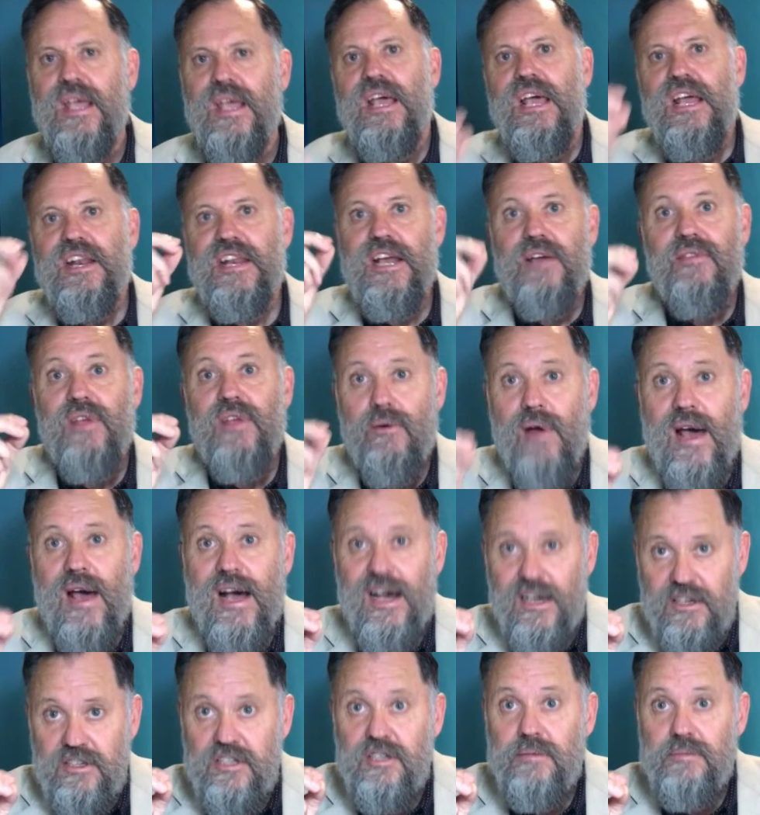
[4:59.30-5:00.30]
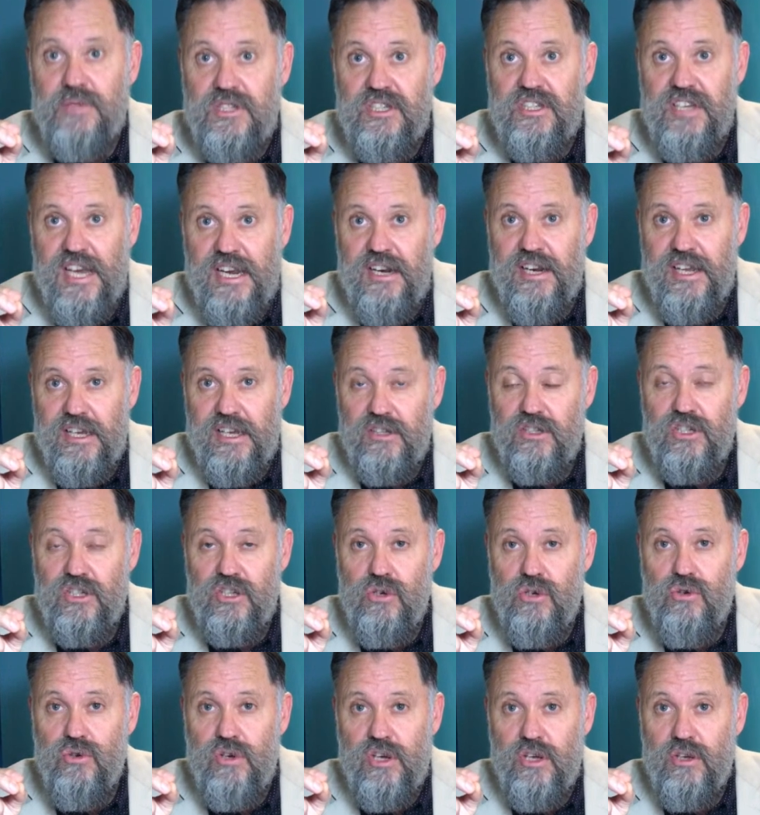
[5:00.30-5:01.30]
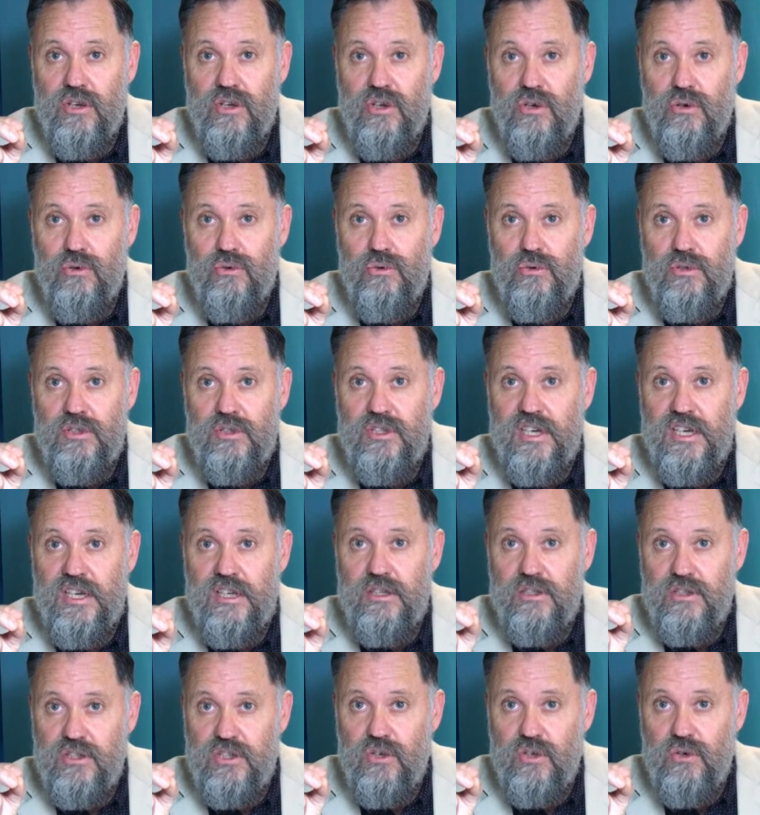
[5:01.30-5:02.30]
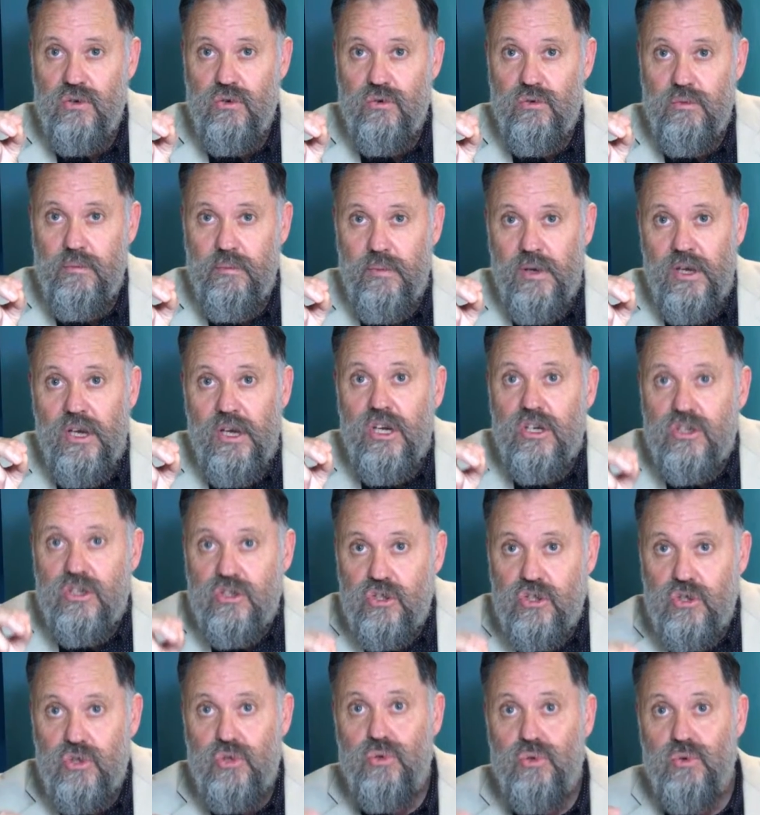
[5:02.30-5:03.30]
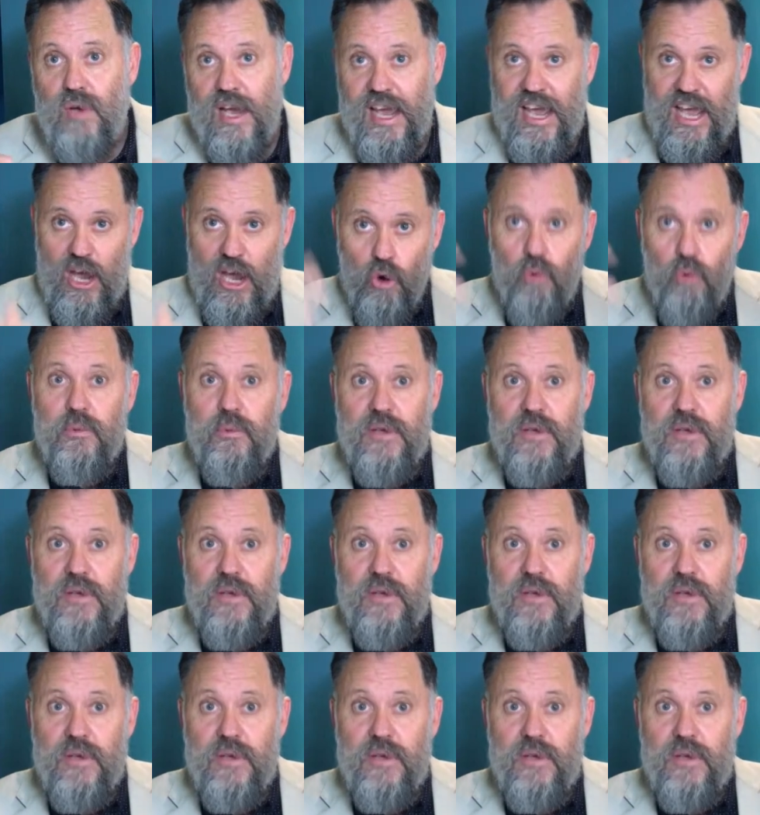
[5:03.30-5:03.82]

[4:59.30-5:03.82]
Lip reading: Now, there are some settings you can use in Zoom to help